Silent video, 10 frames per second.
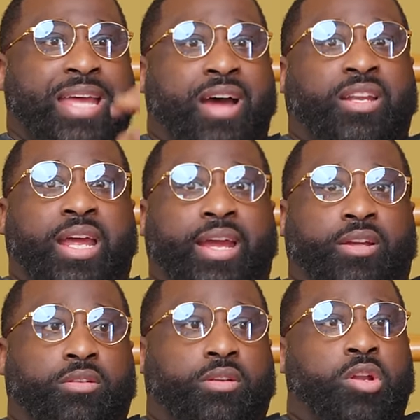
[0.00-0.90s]
me out of that.
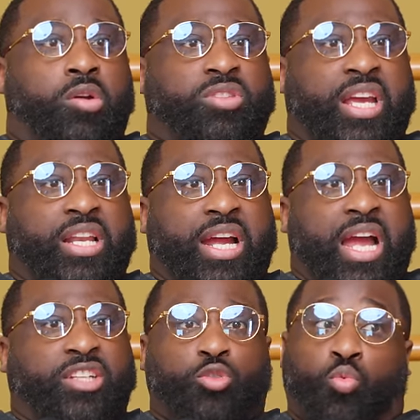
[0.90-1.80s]
You know what I'm saying? Like,
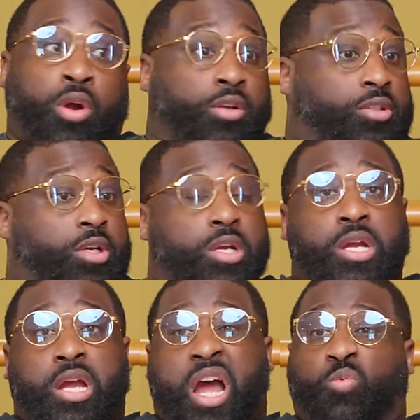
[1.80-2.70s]
I just worked.
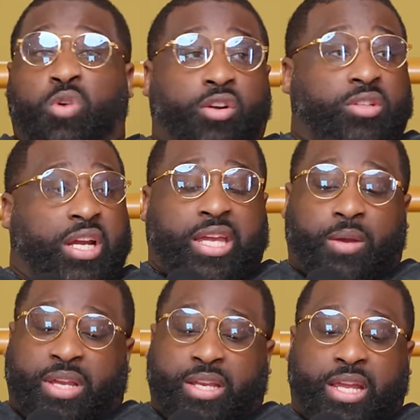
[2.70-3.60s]
I
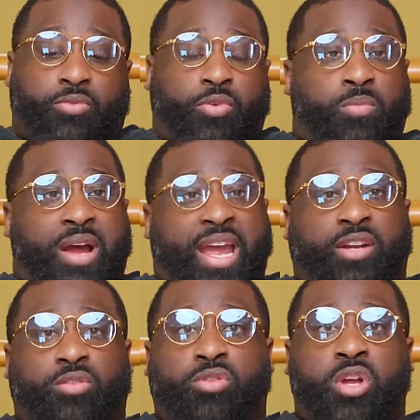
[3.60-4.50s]
kept getting healthy with my
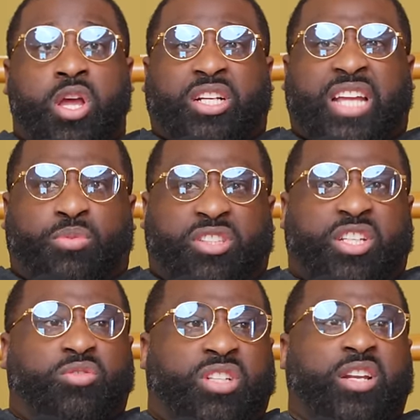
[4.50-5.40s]
ankle because I was
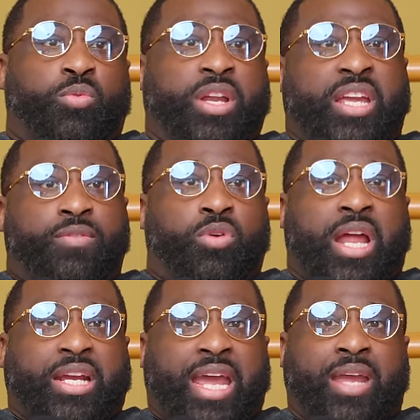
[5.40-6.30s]
still dealing with it even when
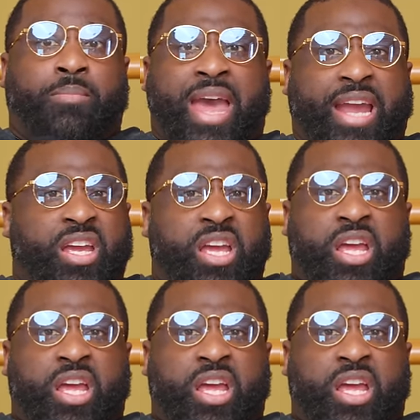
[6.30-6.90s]
I came back.